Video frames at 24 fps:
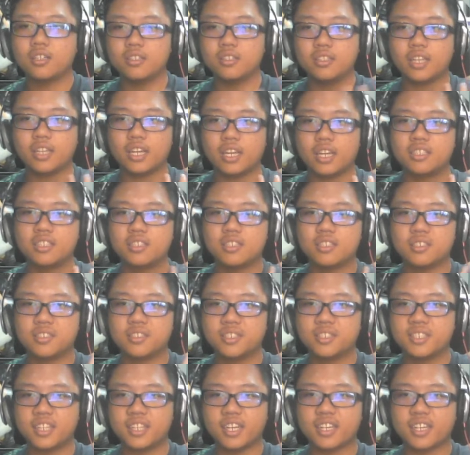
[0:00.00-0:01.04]
that
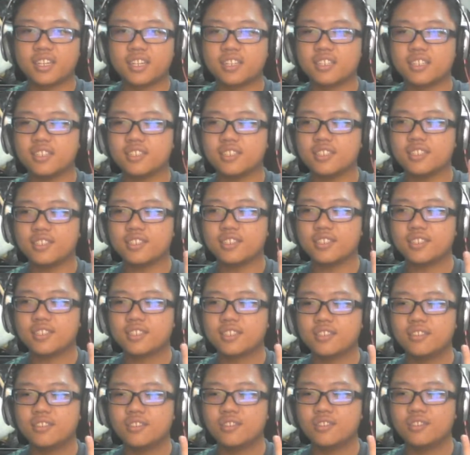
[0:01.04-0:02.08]
this take is
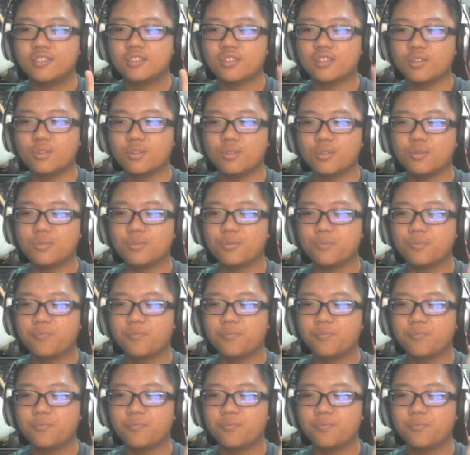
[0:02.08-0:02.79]
so